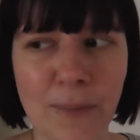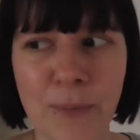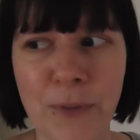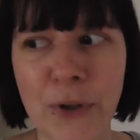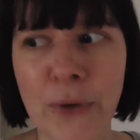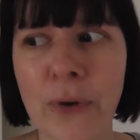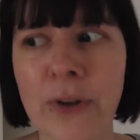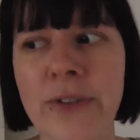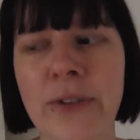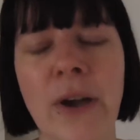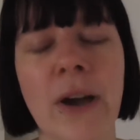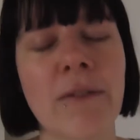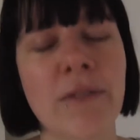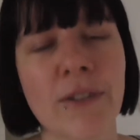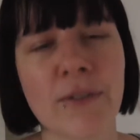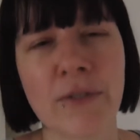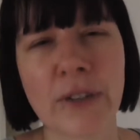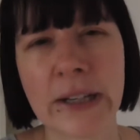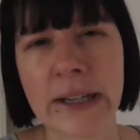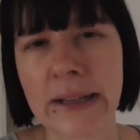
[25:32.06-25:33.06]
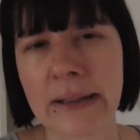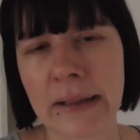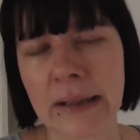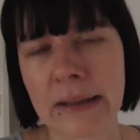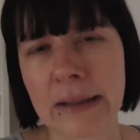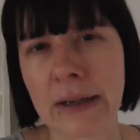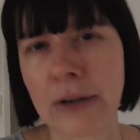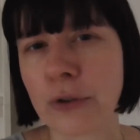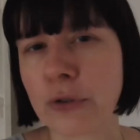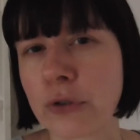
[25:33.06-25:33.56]
you also have the feeling
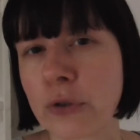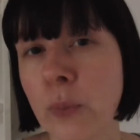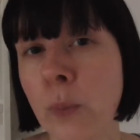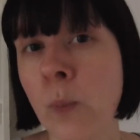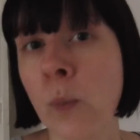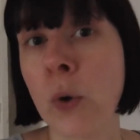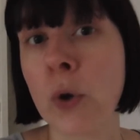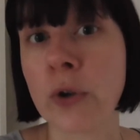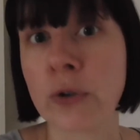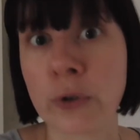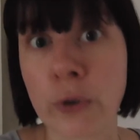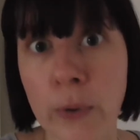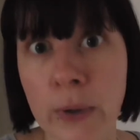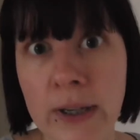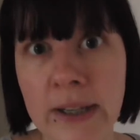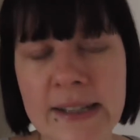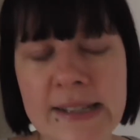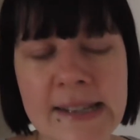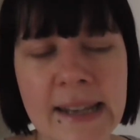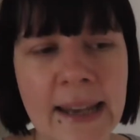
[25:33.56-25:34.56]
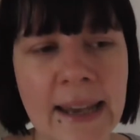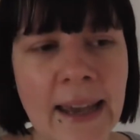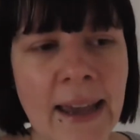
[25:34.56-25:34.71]
that there's more to it.